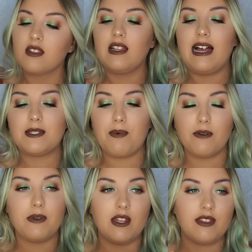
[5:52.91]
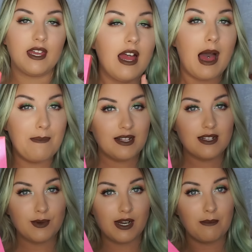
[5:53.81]
The last Boe Beauty thing, I picked
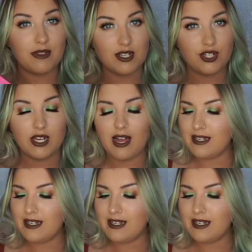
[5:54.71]
this one up this year.